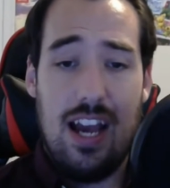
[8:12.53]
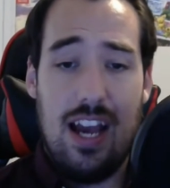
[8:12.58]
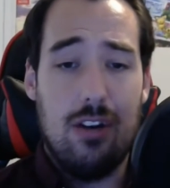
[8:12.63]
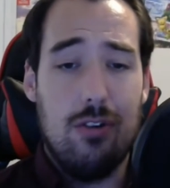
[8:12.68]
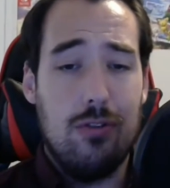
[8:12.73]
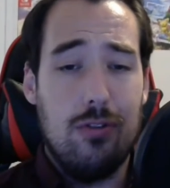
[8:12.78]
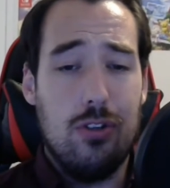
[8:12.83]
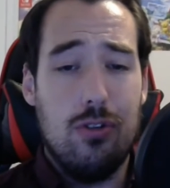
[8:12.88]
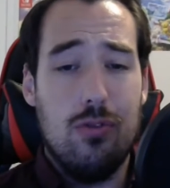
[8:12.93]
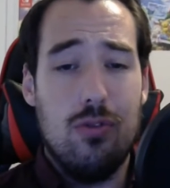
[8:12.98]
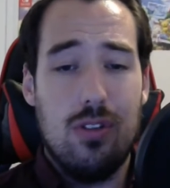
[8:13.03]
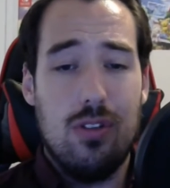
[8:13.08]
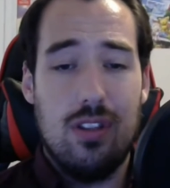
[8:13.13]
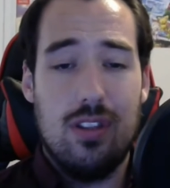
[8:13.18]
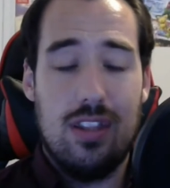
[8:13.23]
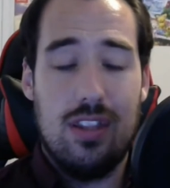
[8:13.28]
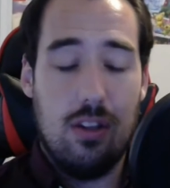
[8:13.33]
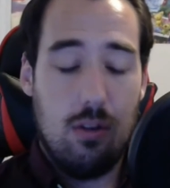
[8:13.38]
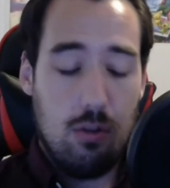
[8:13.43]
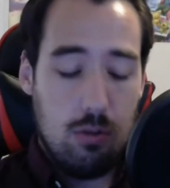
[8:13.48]
I know
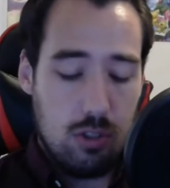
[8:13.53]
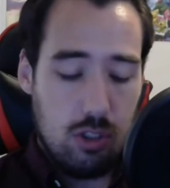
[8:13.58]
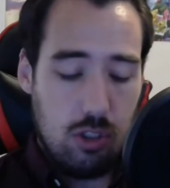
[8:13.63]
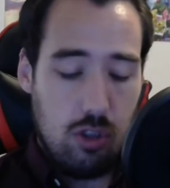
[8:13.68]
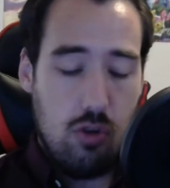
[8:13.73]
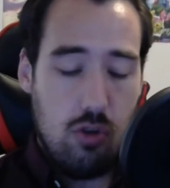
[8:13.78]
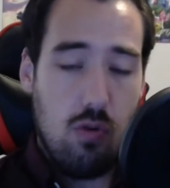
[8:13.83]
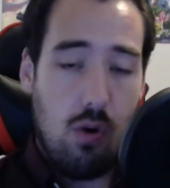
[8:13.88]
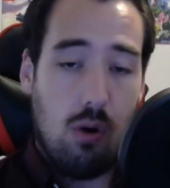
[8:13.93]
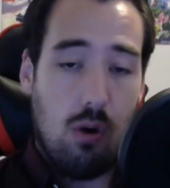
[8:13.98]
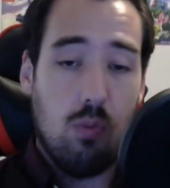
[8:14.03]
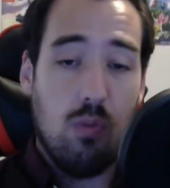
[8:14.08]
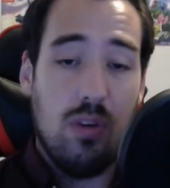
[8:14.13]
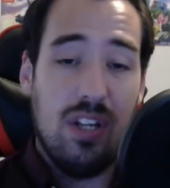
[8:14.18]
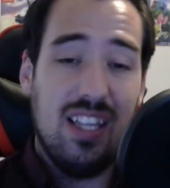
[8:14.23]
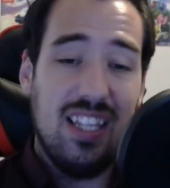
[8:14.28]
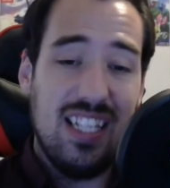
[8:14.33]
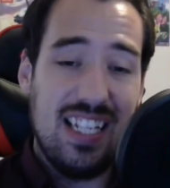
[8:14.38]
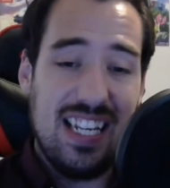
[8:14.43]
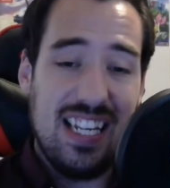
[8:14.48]
those two are
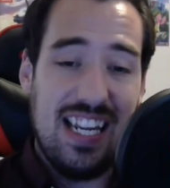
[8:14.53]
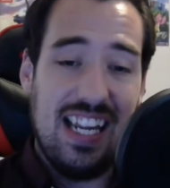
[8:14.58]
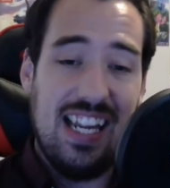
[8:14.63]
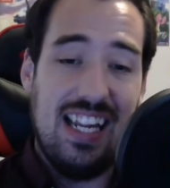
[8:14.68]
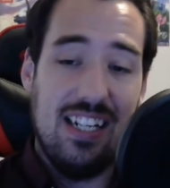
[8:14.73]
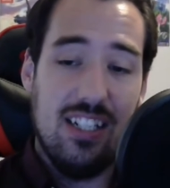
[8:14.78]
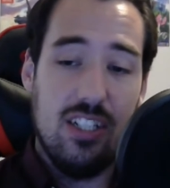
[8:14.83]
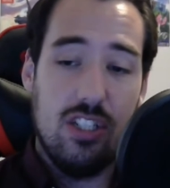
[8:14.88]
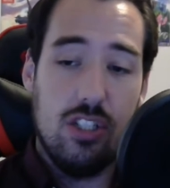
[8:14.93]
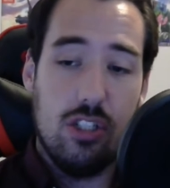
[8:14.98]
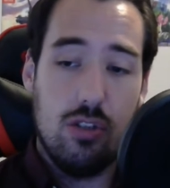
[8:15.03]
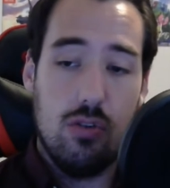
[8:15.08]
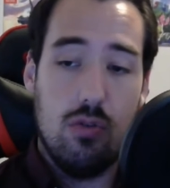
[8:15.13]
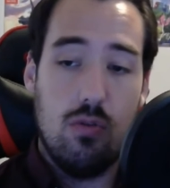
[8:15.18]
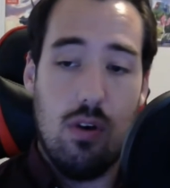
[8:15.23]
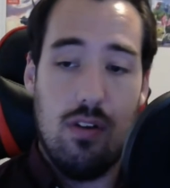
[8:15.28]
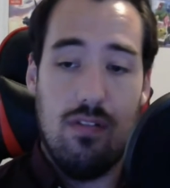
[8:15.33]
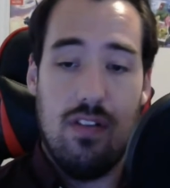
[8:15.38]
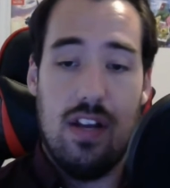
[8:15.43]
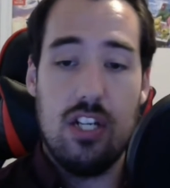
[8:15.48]
really
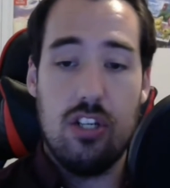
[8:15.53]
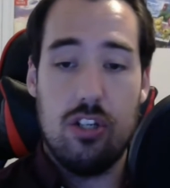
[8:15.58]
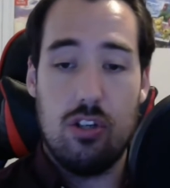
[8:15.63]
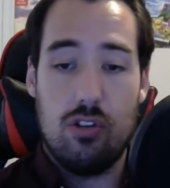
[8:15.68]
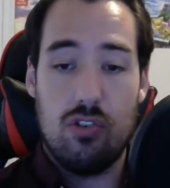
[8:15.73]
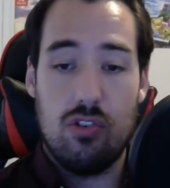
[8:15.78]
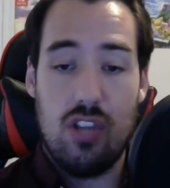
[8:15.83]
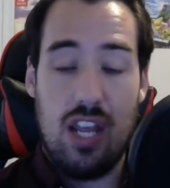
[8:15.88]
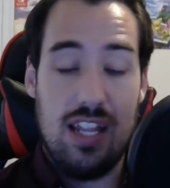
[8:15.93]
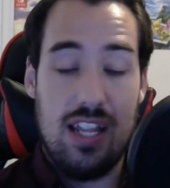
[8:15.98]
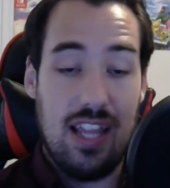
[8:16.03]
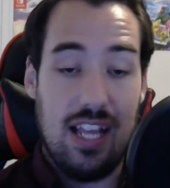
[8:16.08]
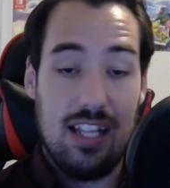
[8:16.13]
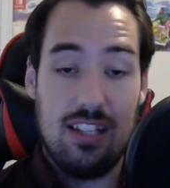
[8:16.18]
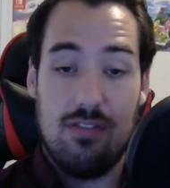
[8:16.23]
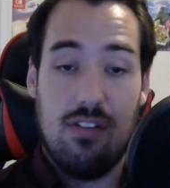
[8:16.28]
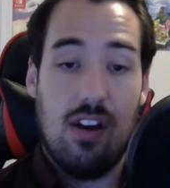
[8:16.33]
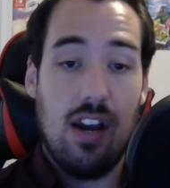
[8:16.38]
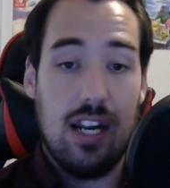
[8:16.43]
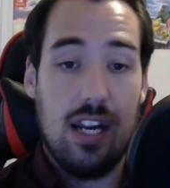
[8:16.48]
into Avengers, and
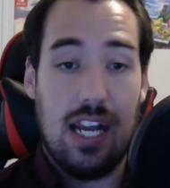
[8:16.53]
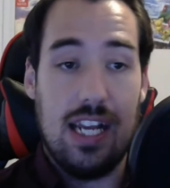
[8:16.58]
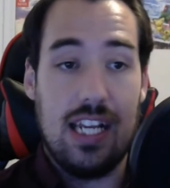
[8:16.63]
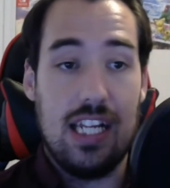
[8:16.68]
that's fine.